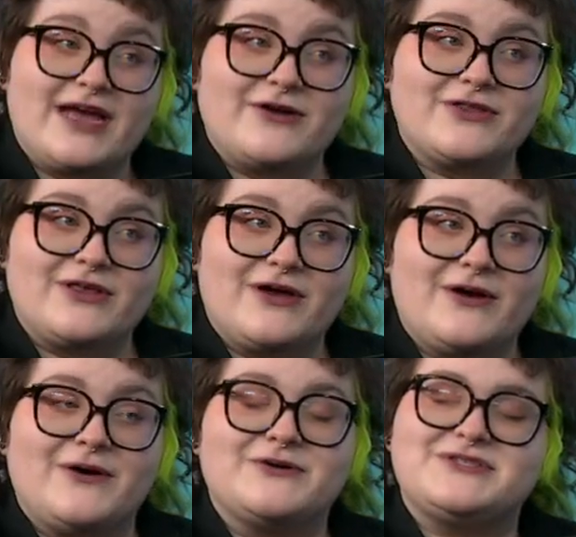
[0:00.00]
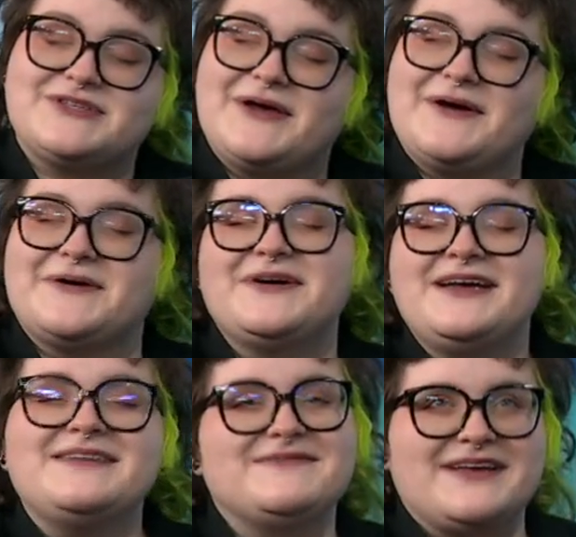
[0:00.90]
out though, okay. so
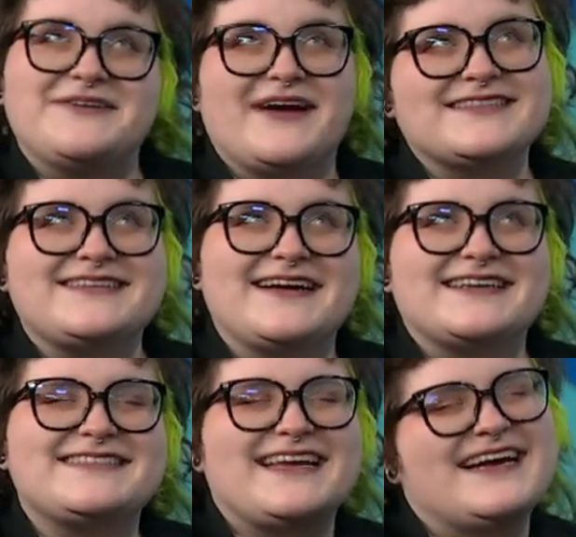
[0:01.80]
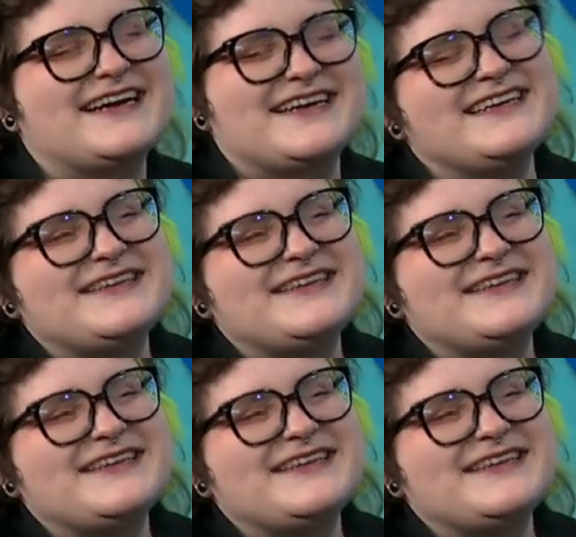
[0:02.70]
congrats to us. Uh,